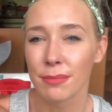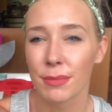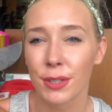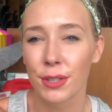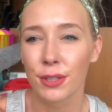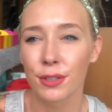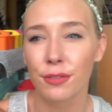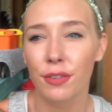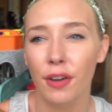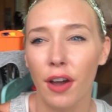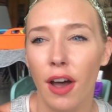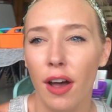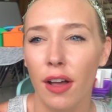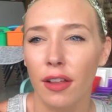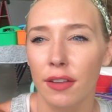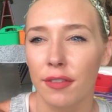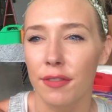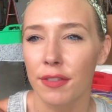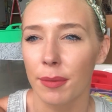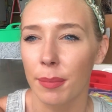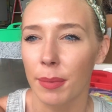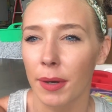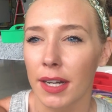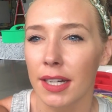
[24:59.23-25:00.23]
move all
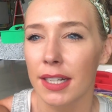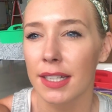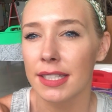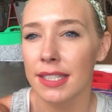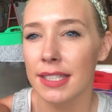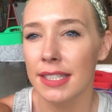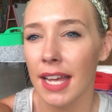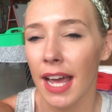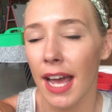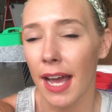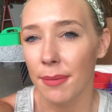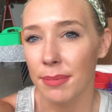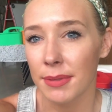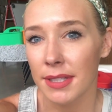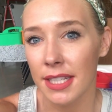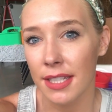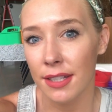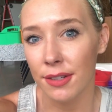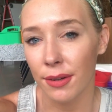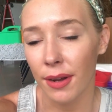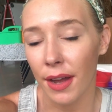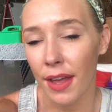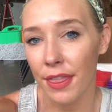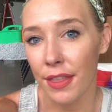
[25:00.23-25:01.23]
of the books up
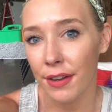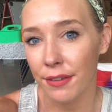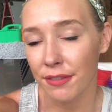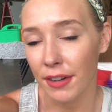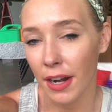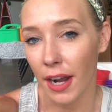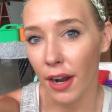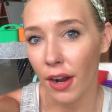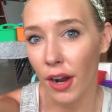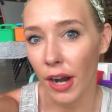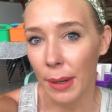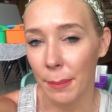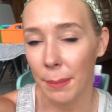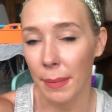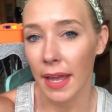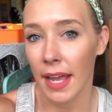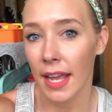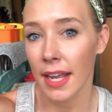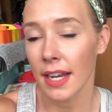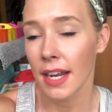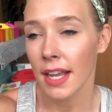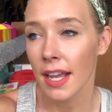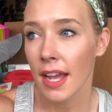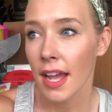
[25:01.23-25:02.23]
to the front
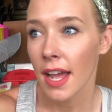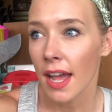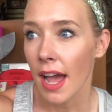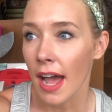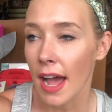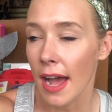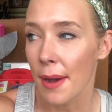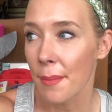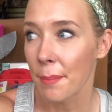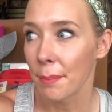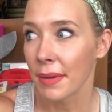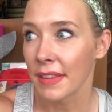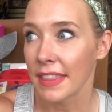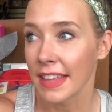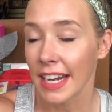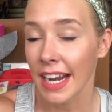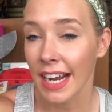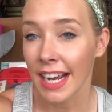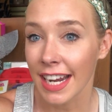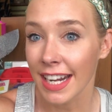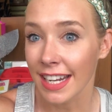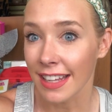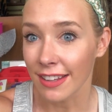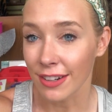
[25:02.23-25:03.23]
carpet, but then I
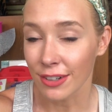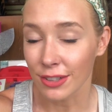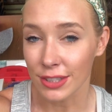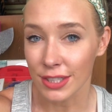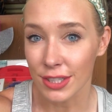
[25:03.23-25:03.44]
got a little